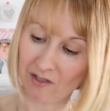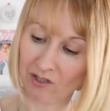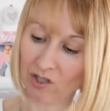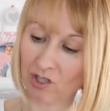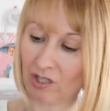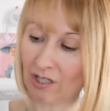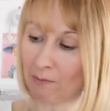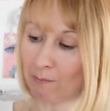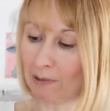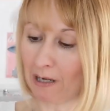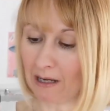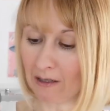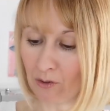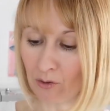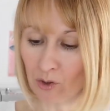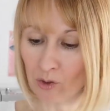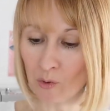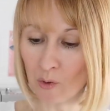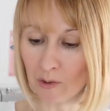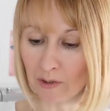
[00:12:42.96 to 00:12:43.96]
she did buy
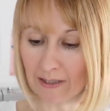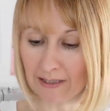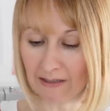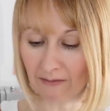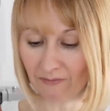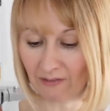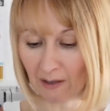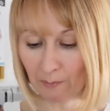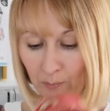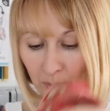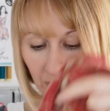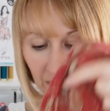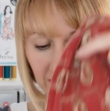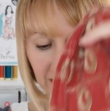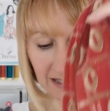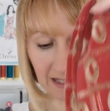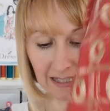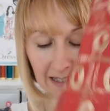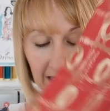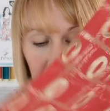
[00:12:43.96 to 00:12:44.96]
good quality
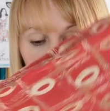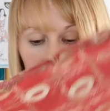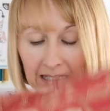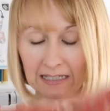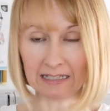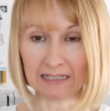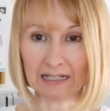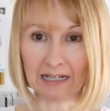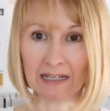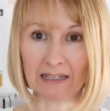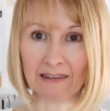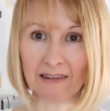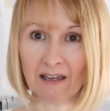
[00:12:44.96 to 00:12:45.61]
fabrics, this lady.